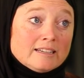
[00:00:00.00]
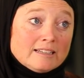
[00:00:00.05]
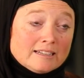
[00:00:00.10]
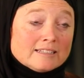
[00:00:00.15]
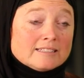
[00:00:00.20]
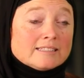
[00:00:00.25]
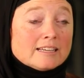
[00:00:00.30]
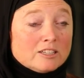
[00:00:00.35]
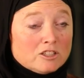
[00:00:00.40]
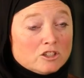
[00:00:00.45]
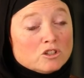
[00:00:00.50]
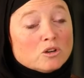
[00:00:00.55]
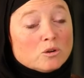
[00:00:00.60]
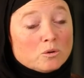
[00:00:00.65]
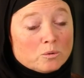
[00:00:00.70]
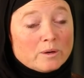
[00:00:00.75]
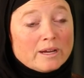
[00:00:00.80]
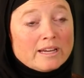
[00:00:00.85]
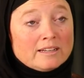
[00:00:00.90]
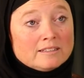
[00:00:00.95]
And I said,
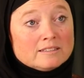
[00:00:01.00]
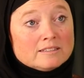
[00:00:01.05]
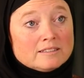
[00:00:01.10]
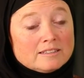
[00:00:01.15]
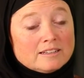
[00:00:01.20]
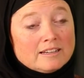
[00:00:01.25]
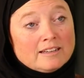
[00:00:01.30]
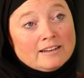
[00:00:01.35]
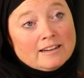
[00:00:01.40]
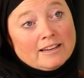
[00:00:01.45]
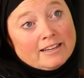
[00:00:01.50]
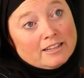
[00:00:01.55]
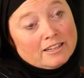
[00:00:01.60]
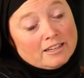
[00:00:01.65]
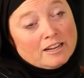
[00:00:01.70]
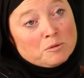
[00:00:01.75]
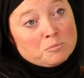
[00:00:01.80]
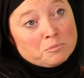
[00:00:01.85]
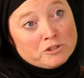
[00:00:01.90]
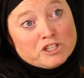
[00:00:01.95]
no, and, and I
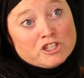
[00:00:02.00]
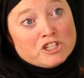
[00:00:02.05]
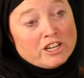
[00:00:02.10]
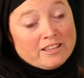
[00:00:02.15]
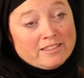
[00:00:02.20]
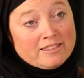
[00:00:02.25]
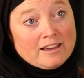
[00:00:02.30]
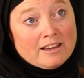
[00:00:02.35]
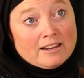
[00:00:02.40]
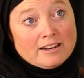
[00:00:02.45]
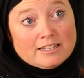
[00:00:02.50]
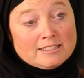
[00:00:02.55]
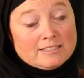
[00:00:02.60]
appreciate that.